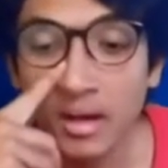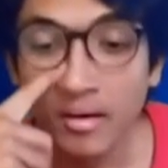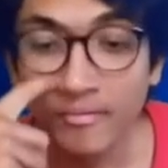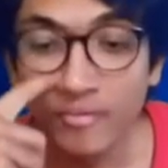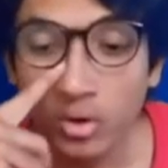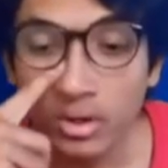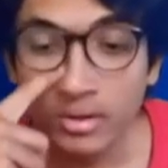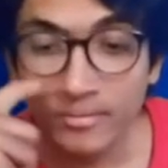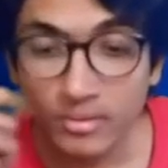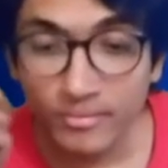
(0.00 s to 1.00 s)
for
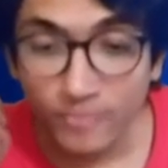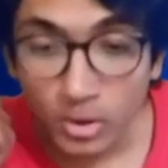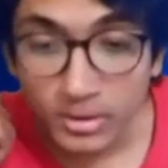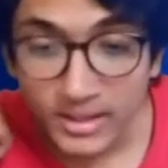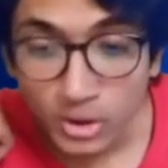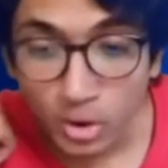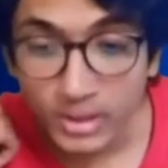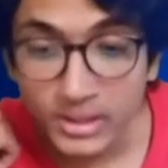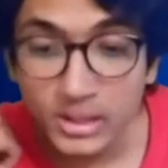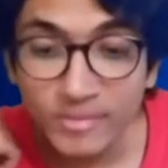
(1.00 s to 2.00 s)
for
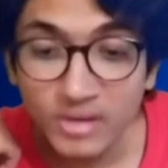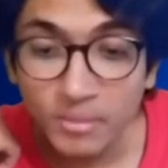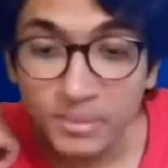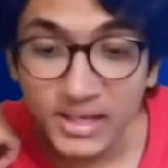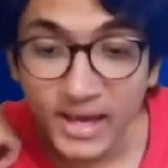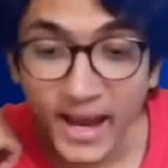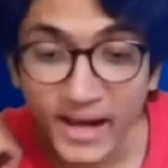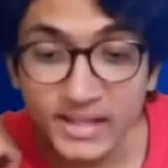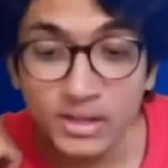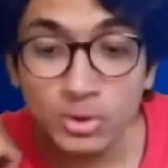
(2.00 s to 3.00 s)
securities of company
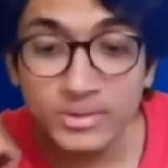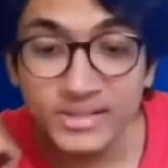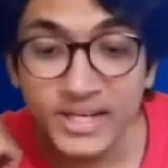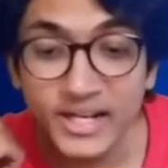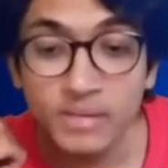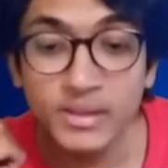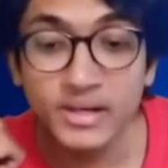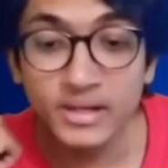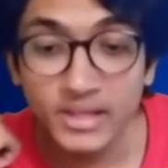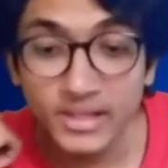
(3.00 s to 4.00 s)
acting on
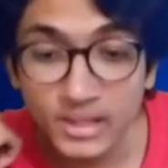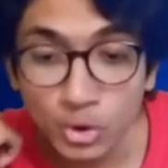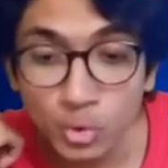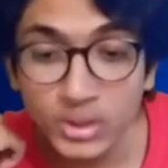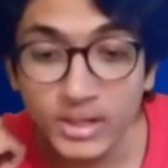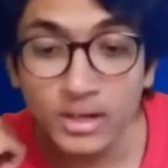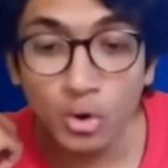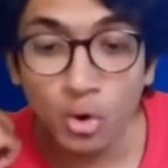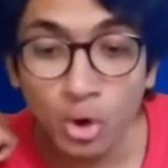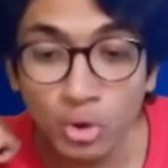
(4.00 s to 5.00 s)
statement included
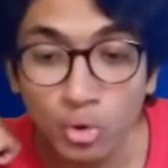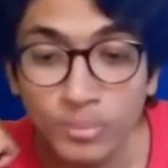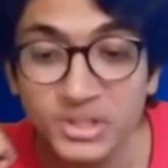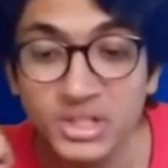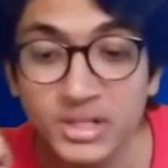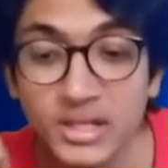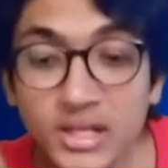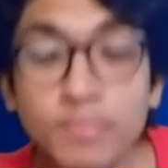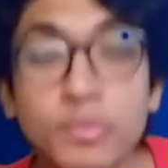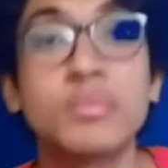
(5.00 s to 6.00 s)
or omission in
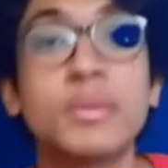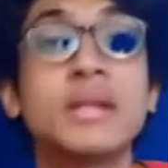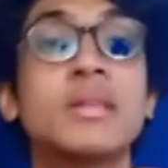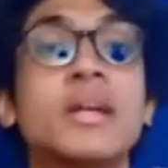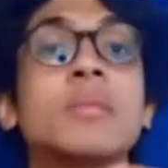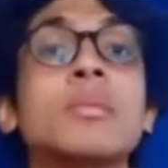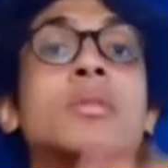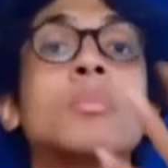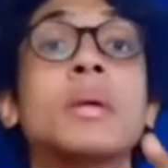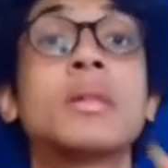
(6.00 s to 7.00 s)
prospectus. That means on
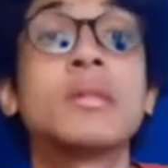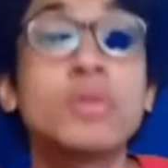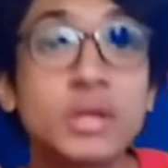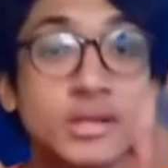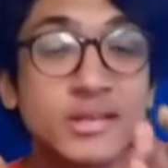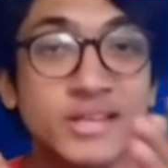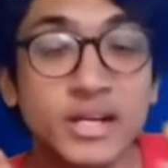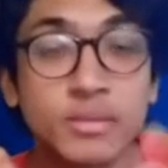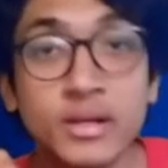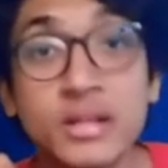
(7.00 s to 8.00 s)
basis of any
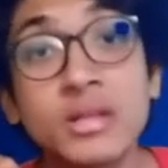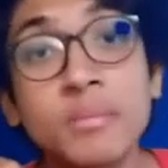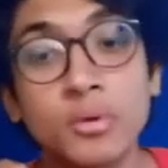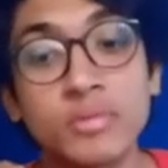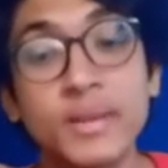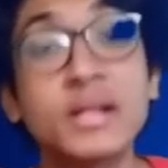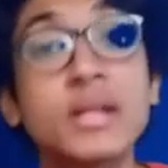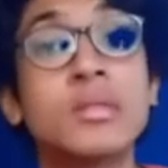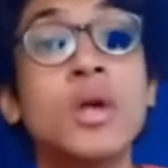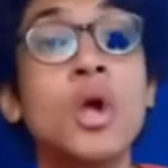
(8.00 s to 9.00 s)
statement in the prospectus
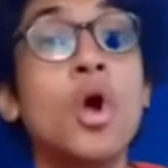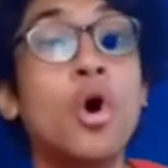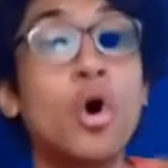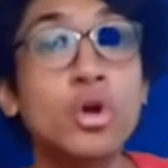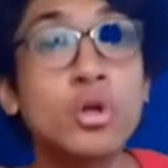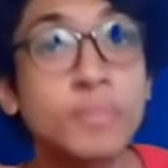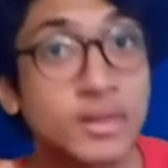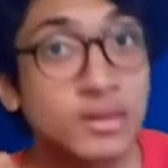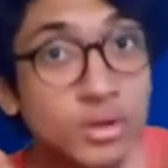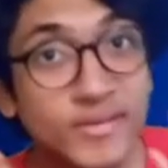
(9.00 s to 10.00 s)
or on basis
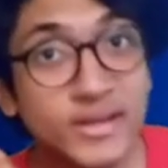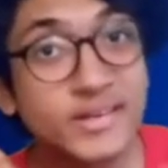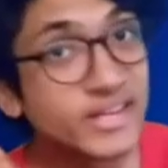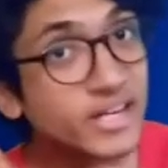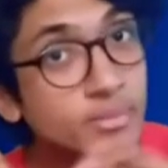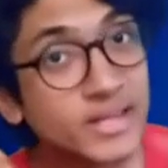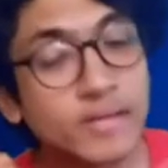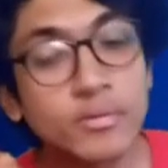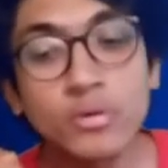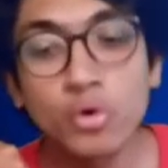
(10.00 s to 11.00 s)
of any statement that was
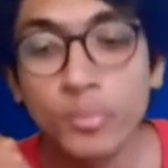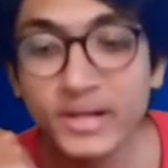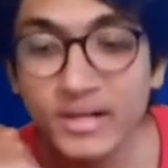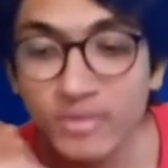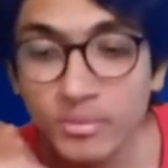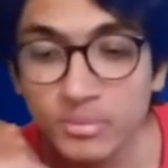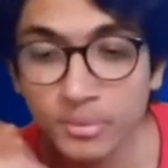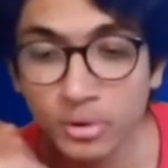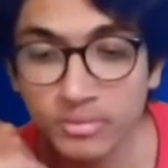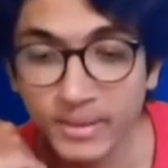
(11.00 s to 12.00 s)
omitted from the
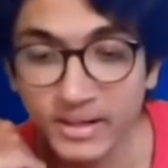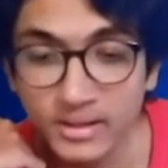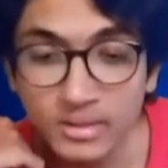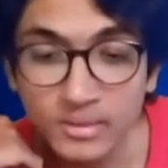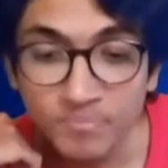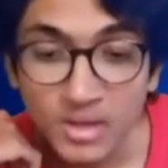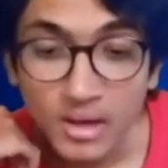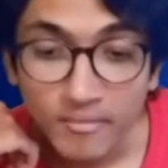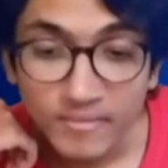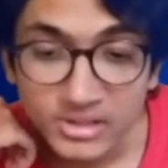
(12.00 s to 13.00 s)
prospectus,
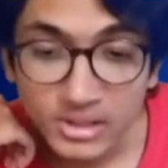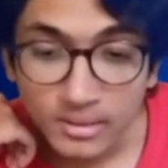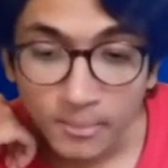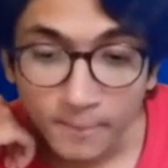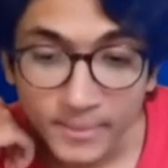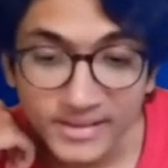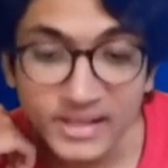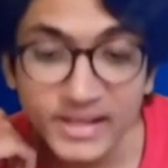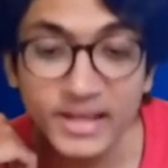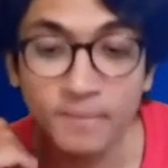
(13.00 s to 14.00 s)
which is
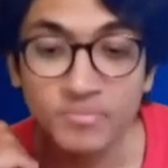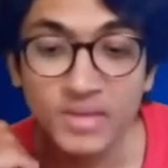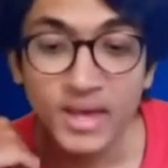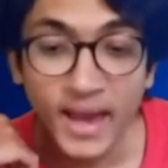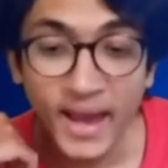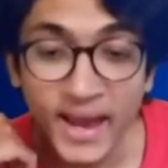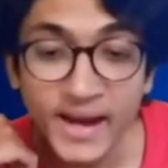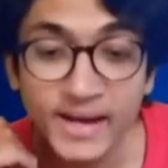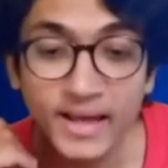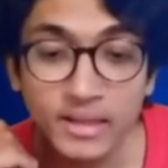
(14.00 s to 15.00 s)
misleading and
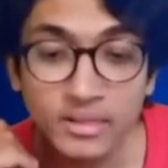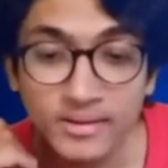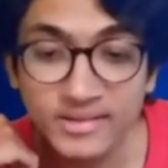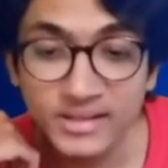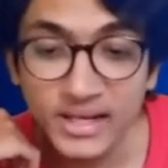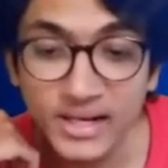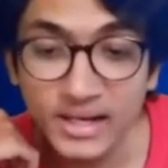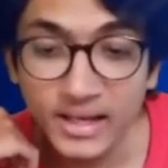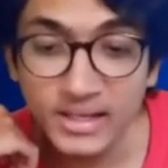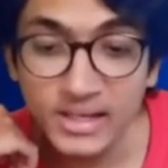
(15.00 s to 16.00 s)
has sustained
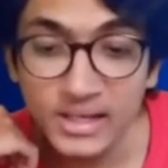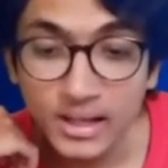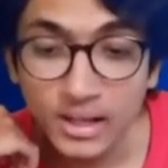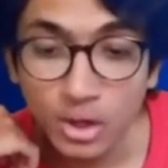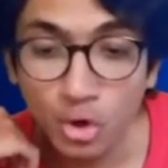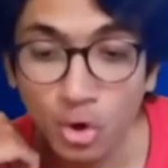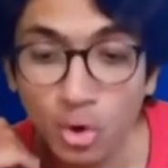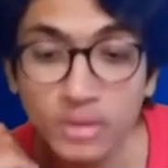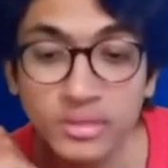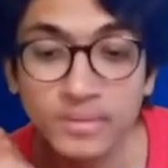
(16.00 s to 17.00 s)
any
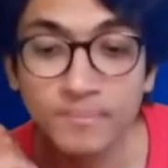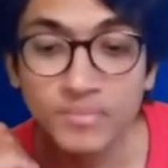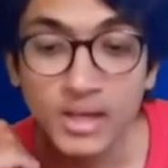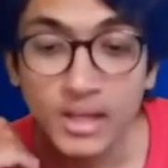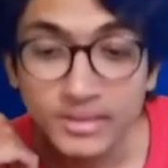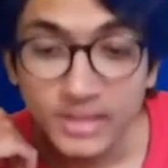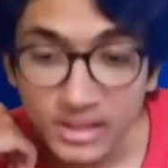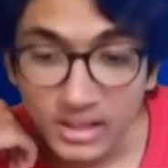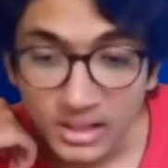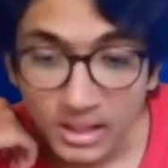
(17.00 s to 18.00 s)
loss, then
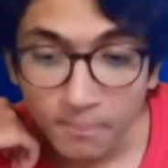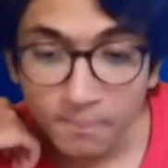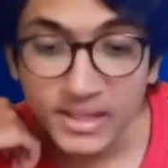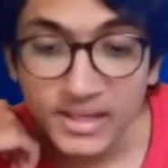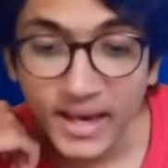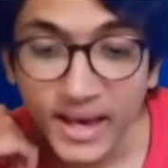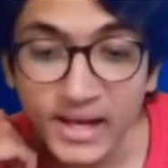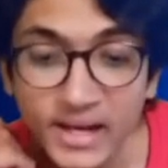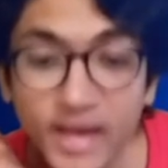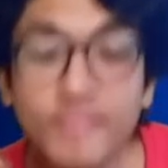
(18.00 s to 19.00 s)
the company and
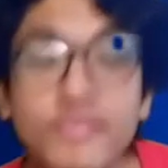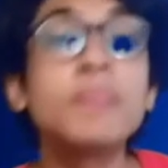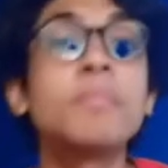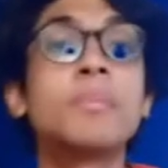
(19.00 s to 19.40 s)
every